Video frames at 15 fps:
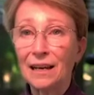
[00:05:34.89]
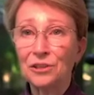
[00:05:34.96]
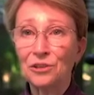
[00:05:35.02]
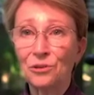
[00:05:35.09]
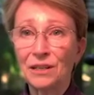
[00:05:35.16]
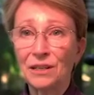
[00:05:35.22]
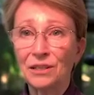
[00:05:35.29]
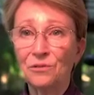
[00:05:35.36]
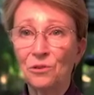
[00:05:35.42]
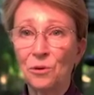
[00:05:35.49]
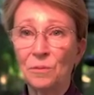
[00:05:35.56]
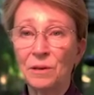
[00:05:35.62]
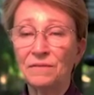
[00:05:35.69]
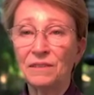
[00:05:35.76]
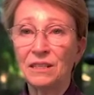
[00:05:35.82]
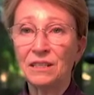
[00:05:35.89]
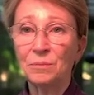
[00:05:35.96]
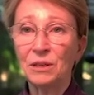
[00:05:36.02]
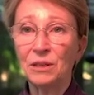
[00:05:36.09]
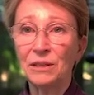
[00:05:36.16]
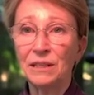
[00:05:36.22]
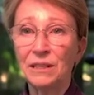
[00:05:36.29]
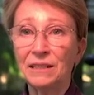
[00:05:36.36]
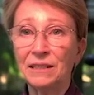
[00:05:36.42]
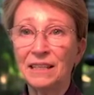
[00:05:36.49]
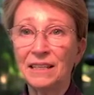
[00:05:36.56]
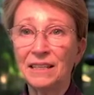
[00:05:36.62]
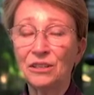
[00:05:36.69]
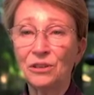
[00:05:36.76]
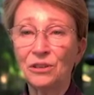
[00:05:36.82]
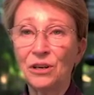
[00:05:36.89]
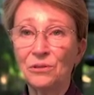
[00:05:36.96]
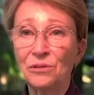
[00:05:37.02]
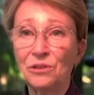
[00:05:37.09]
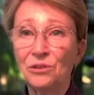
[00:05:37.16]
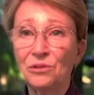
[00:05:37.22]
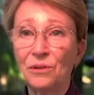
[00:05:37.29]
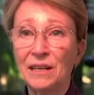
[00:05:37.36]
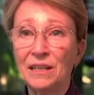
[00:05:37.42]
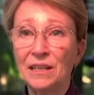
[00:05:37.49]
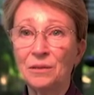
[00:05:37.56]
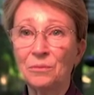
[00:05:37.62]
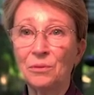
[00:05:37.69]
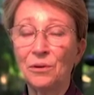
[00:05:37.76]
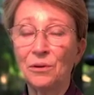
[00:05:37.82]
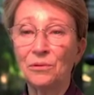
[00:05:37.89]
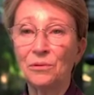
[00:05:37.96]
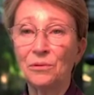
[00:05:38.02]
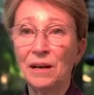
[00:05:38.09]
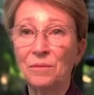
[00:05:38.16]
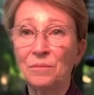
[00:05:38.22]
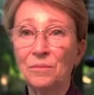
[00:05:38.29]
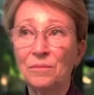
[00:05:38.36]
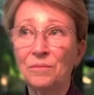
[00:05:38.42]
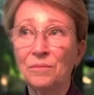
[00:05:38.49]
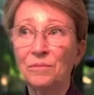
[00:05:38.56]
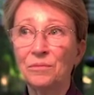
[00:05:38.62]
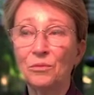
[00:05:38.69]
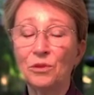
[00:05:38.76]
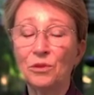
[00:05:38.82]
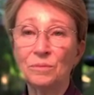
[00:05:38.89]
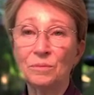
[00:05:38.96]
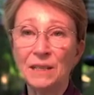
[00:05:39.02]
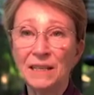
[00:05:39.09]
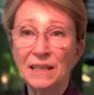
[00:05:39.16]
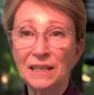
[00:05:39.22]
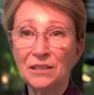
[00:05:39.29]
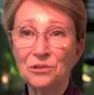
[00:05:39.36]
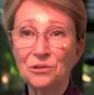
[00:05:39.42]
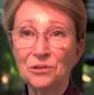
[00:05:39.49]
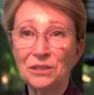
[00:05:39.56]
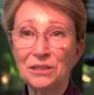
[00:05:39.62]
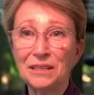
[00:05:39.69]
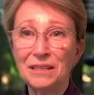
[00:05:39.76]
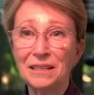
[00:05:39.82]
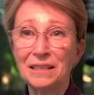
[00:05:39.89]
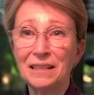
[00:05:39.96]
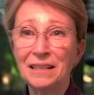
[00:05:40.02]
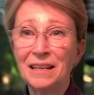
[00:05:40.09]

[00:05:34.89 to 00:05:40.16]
a transformative experience in their coach training program would be interested.